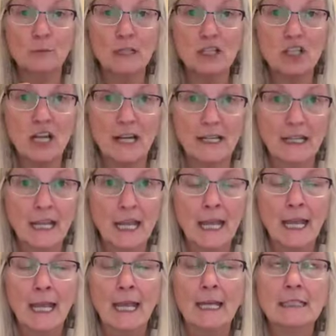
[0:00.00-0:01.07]
too much on,
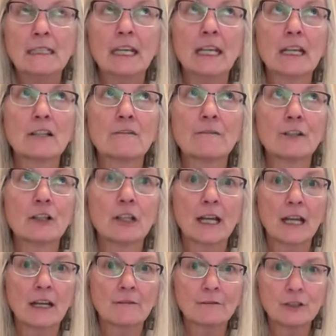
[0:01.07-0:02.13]
it takes
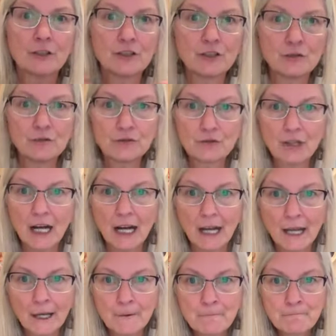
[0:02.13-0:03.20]
forever to
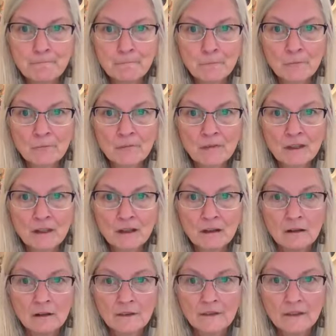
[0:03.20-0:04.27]
dry.
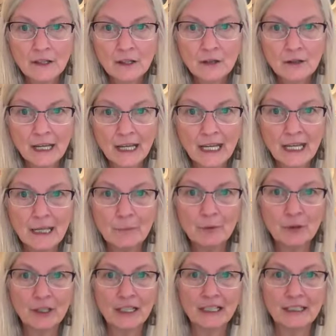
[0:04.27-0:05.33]
So, hey,
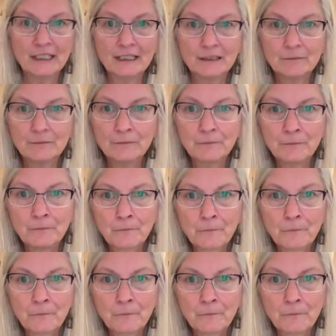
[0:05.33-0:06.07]
Brenda.